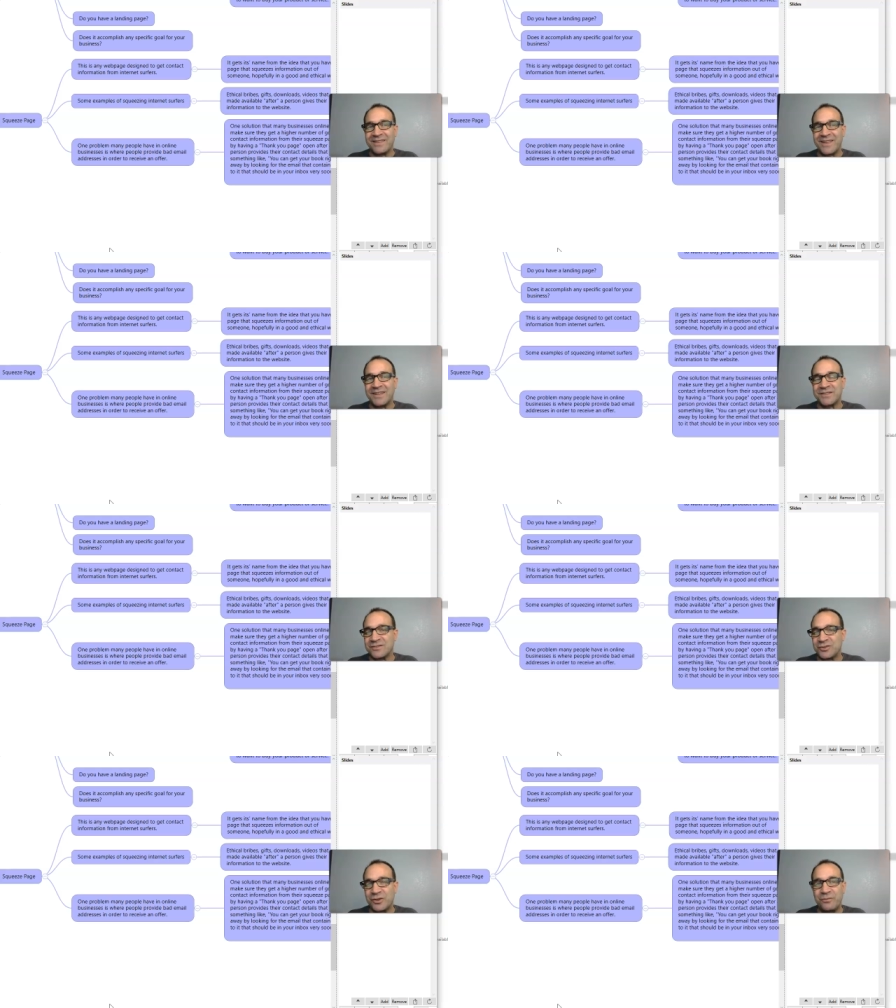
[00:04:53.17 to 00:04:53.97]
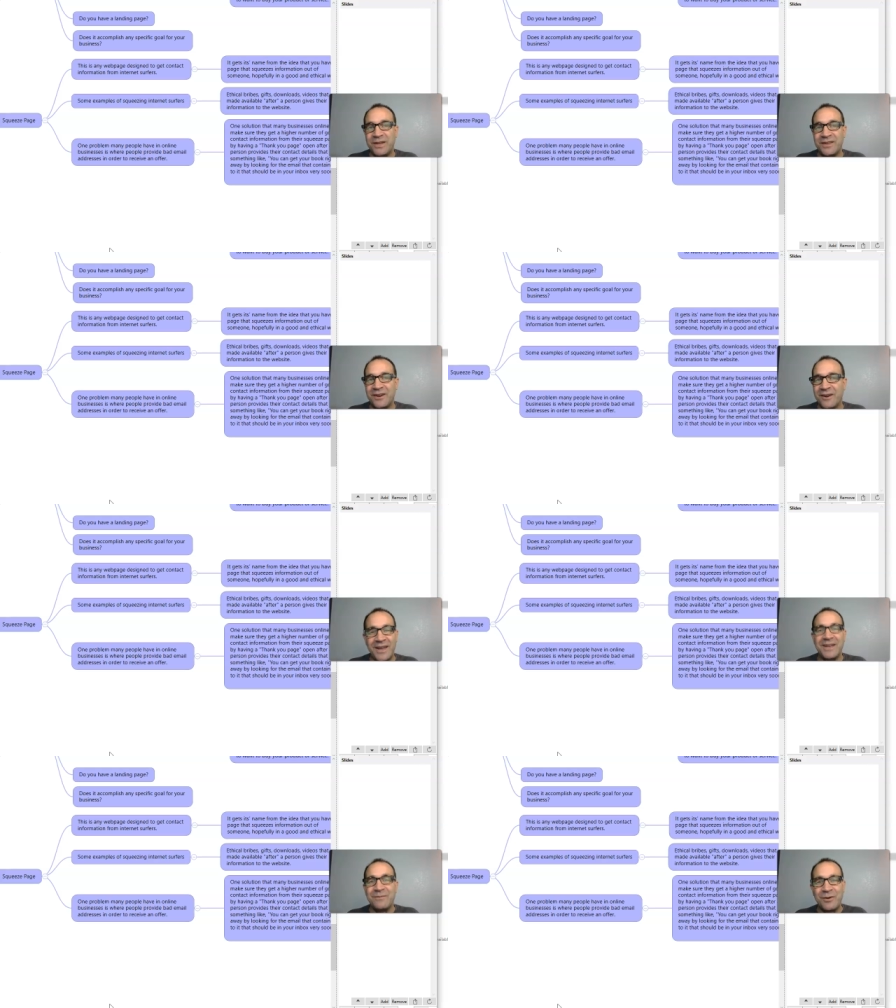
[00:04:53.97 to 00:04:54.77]
that should be there
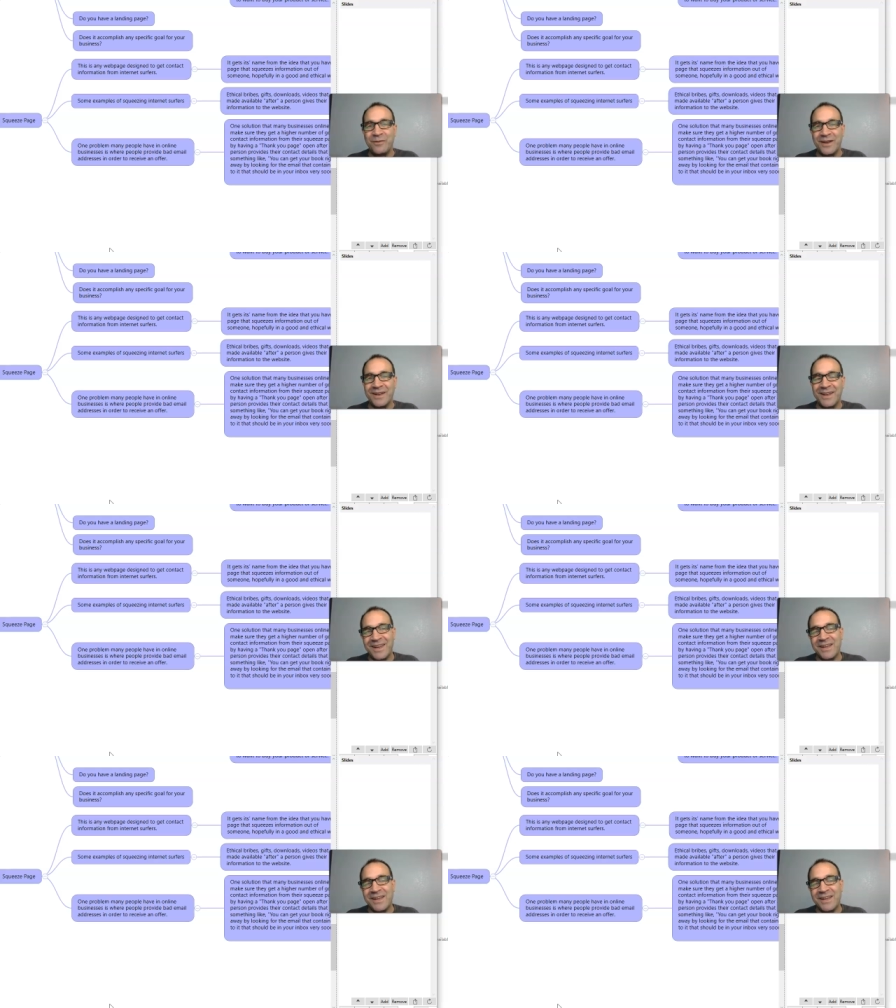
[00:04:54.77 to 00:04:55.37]
any moment.